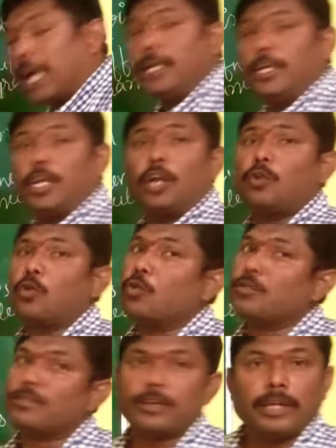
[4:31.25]

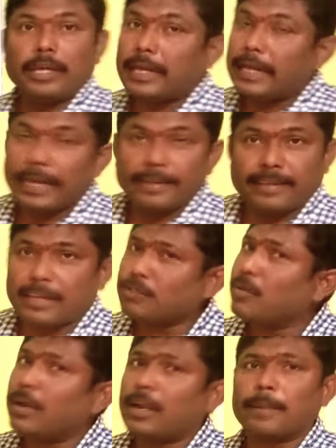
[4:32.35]
undergoes
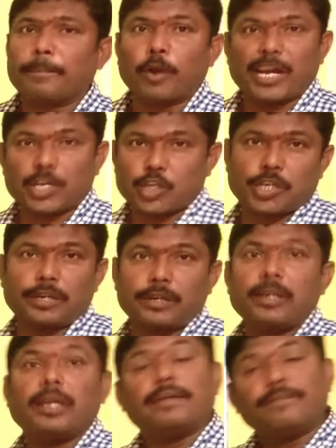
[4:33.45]
asexual
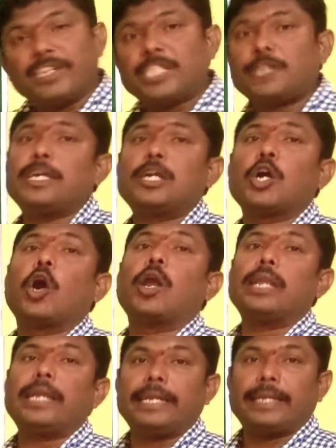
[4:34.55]
reproduction, which we
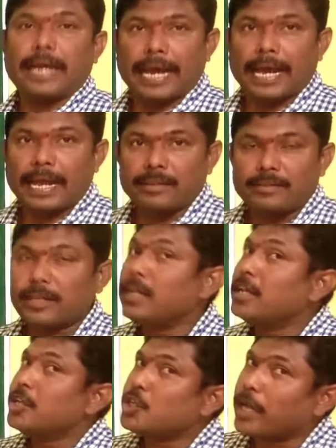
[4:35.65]
call it as
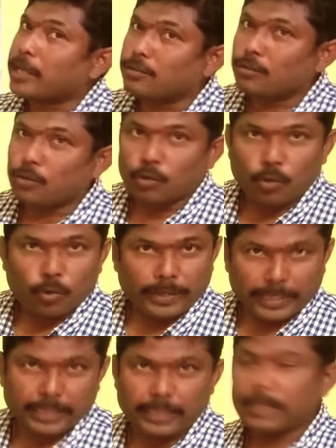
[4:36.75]

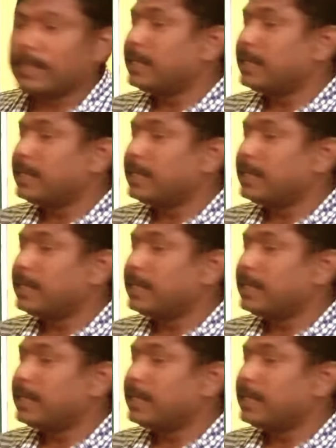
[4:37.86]
schizogony.